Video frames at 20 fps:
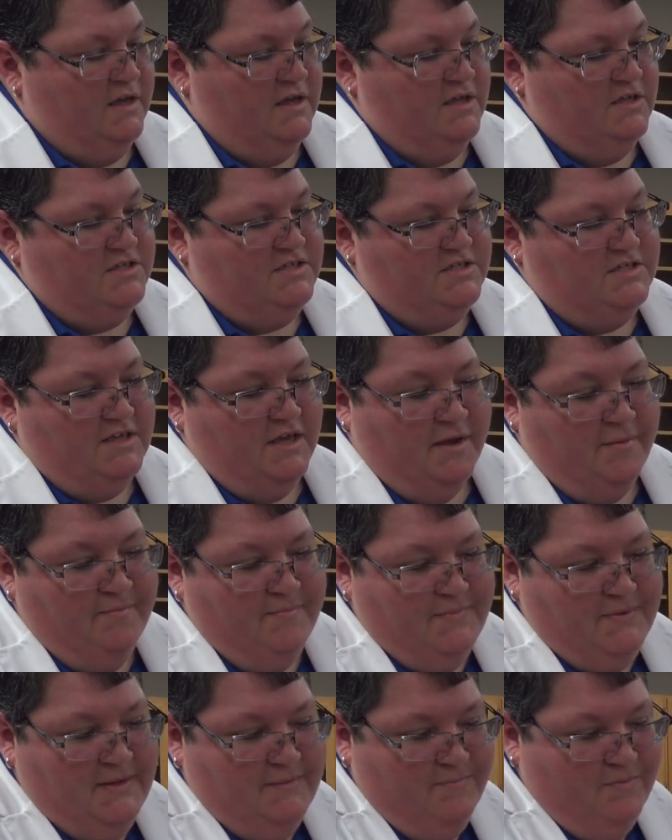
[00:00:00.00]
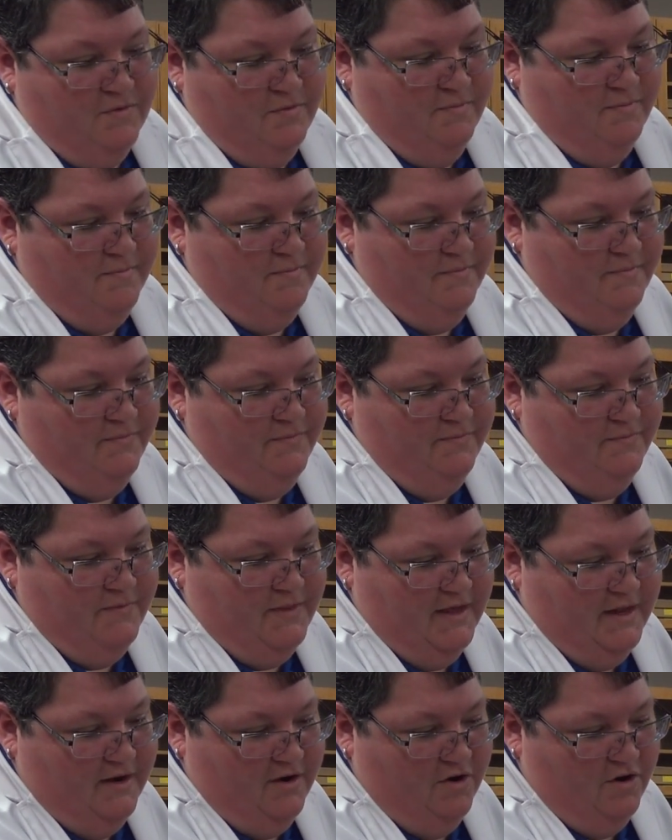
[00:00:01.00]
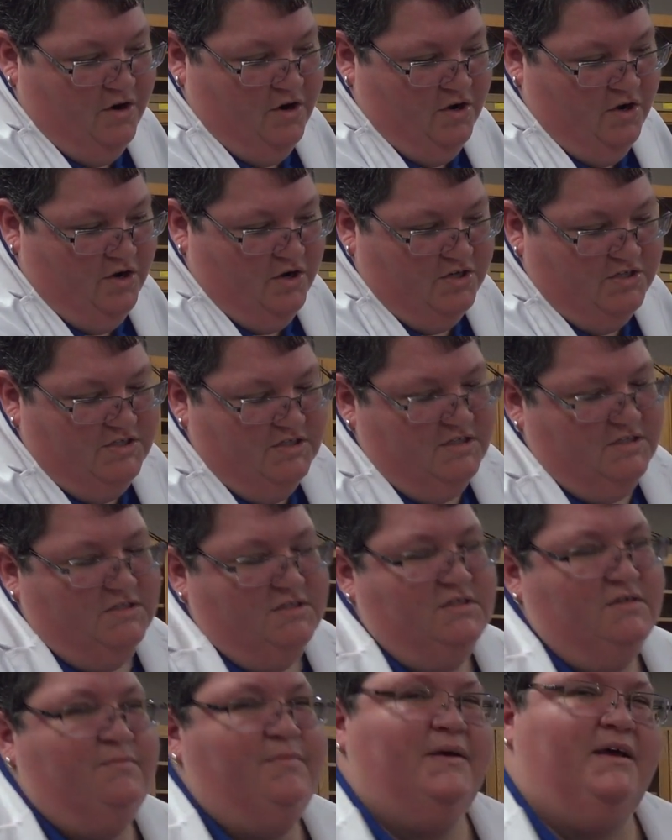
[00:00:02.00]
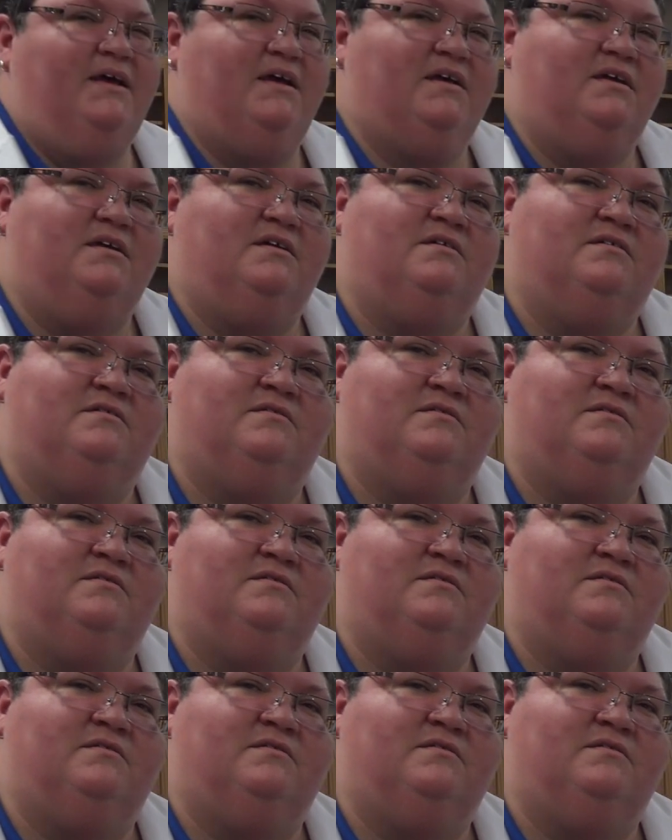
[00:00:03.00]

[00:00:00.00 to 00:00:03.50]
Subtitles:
Some people that are allergic to PEG